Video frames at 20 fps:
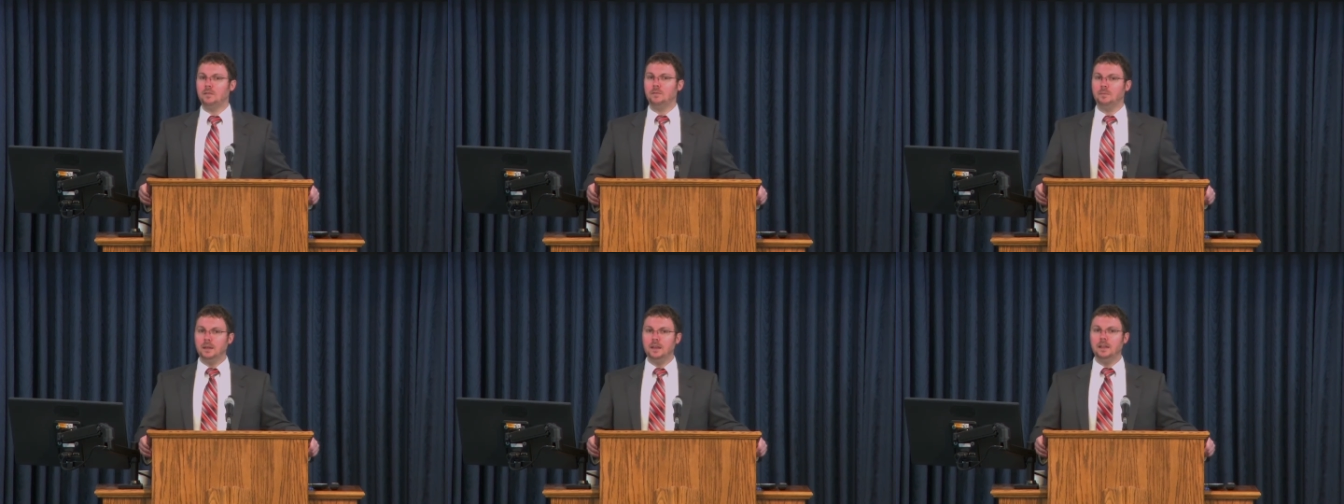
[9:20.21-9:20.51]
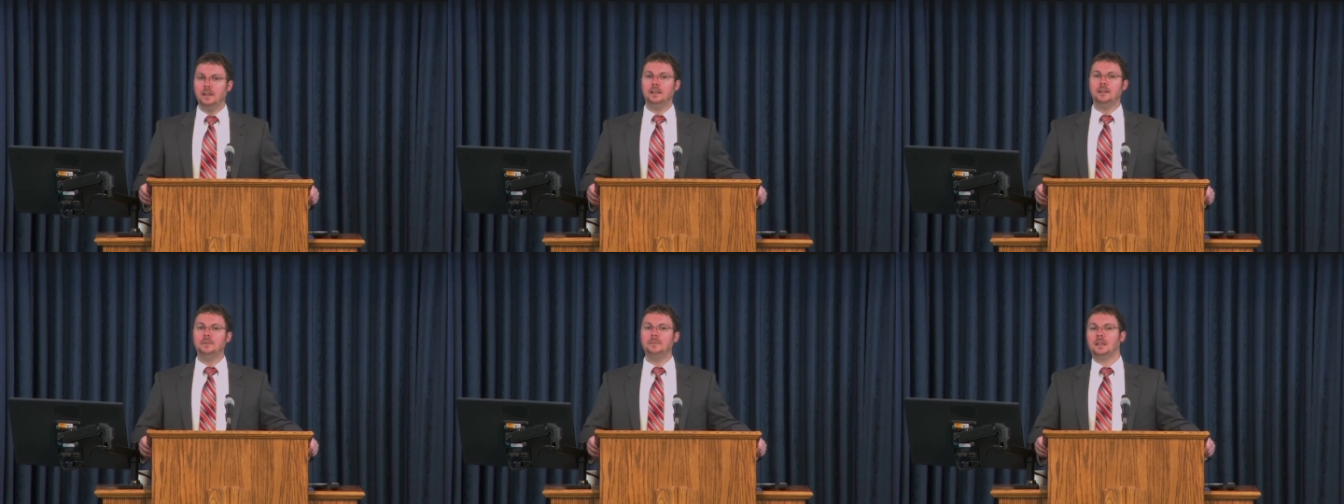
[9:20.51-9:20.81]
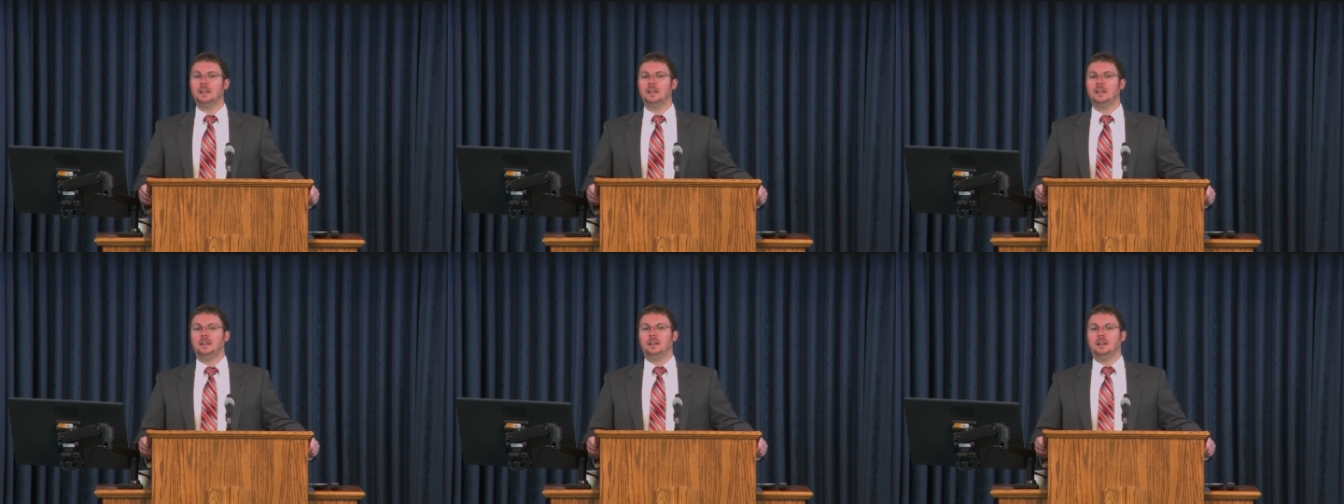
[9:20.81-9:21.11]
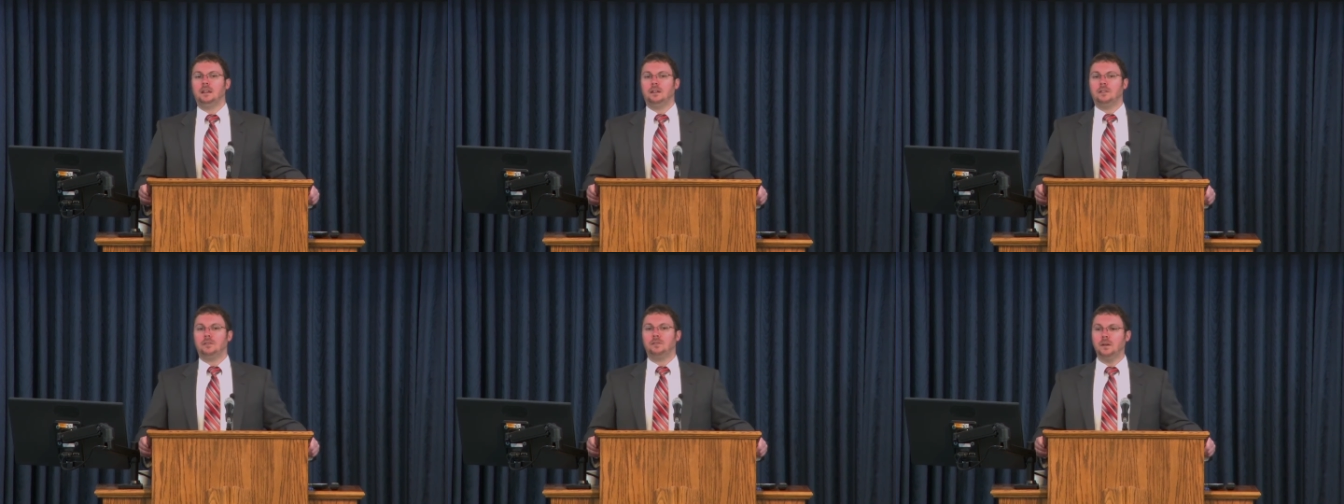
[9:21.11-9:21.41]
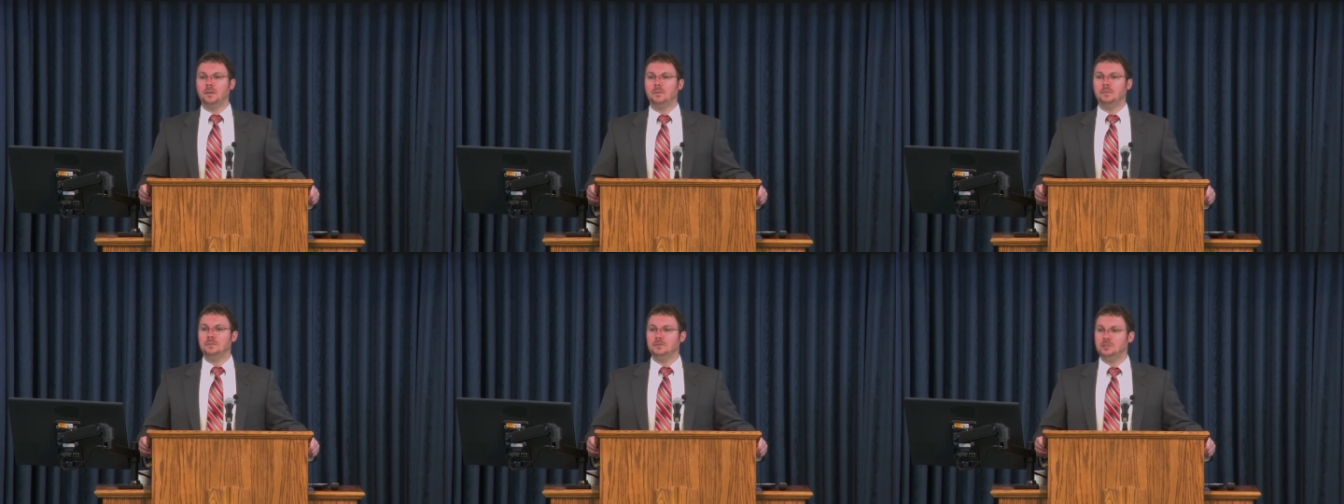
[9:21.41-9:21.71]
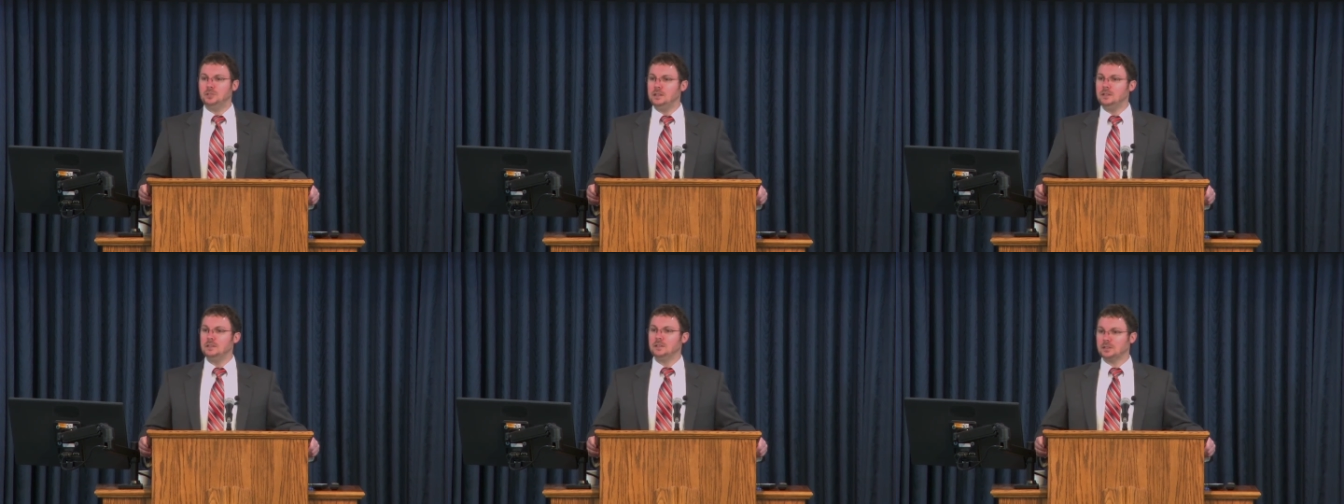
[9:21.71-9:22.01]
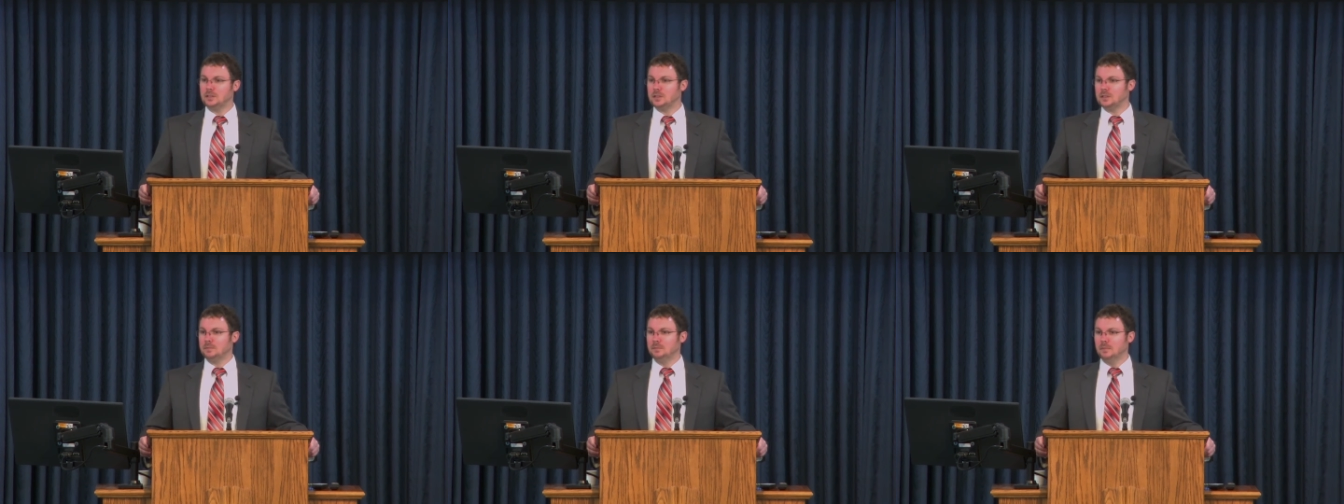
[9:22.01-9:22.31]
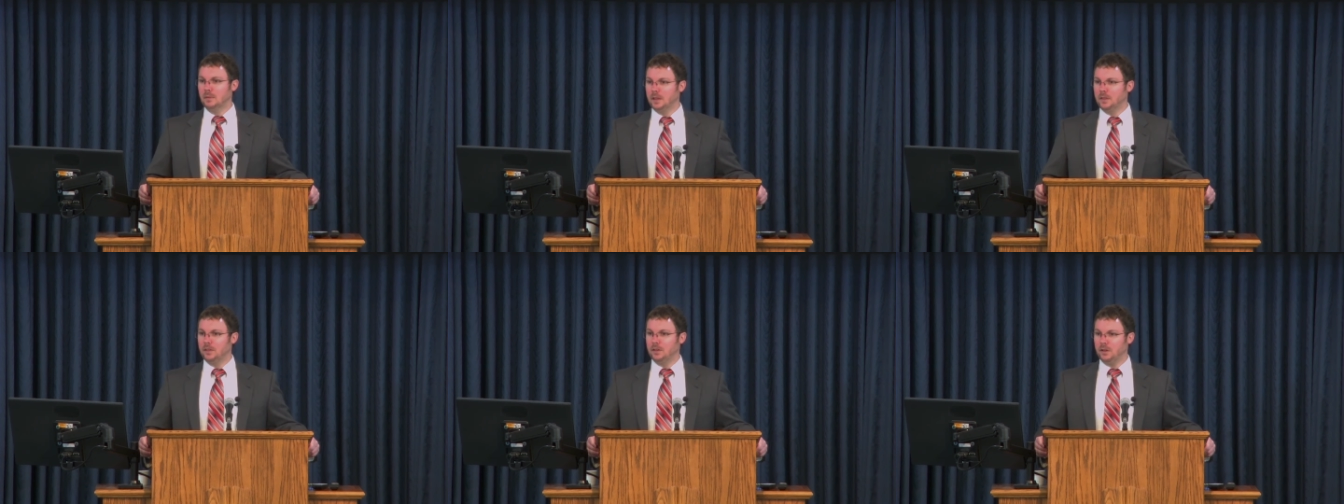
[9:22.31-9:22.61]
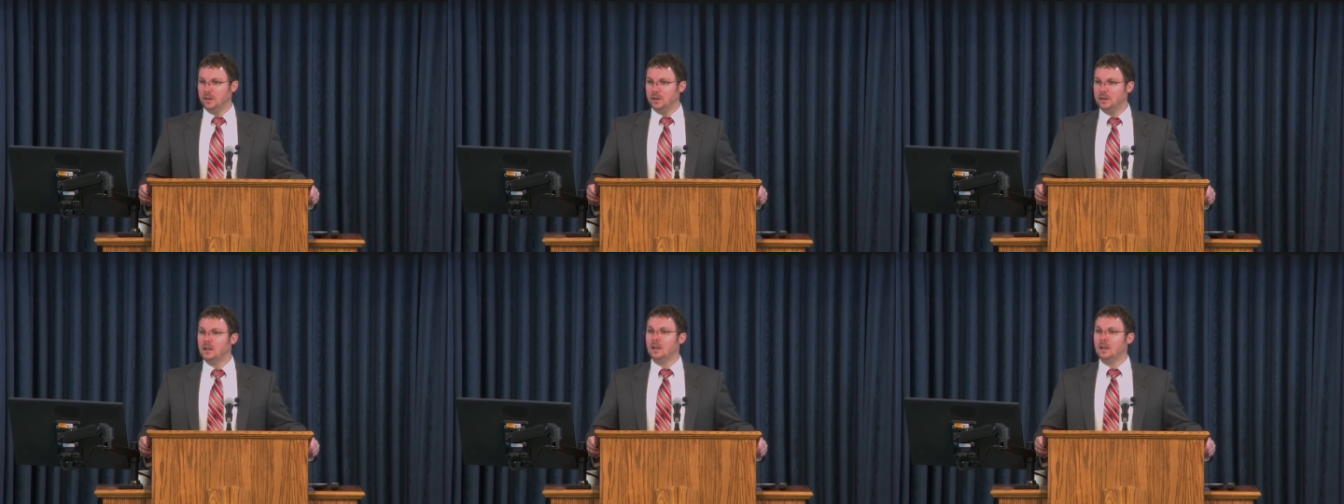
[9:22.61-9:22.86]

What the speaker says: been from Jesus' mother.